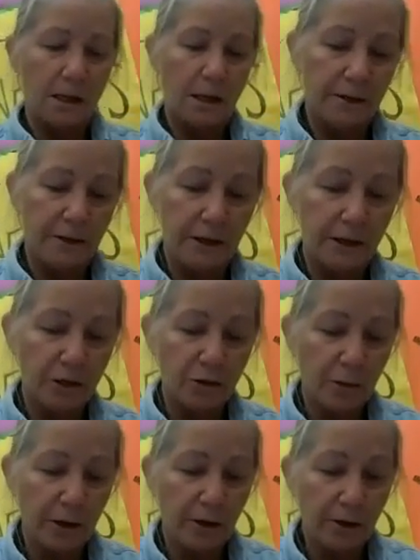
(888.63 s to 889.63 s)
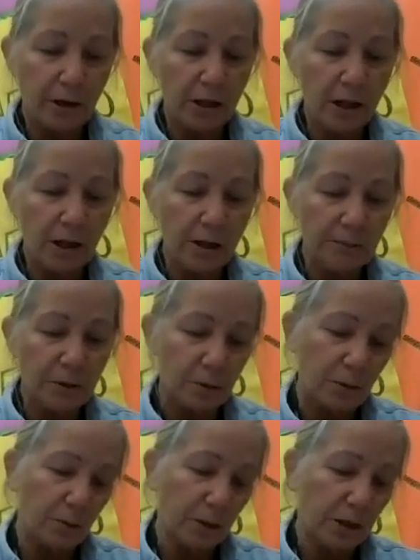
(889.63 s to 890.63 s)
and that join our clubs
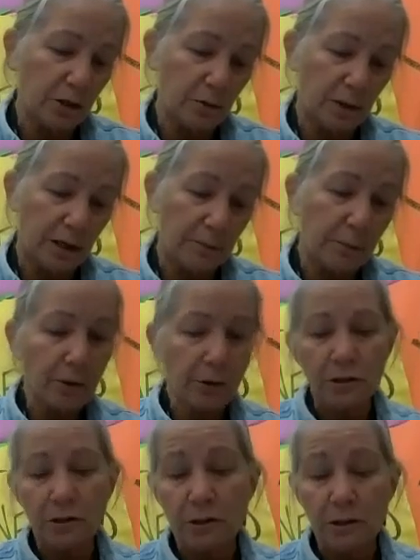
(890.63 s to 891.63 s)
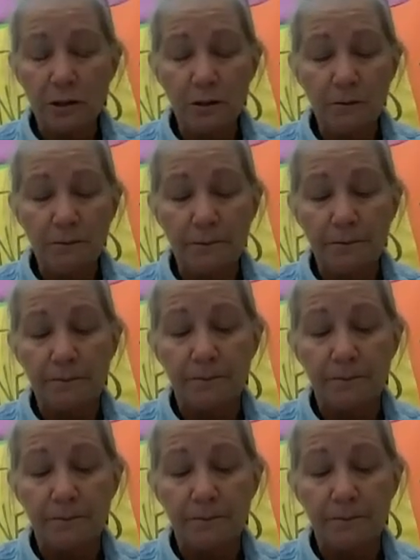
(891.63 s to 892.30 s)
when we do it in person.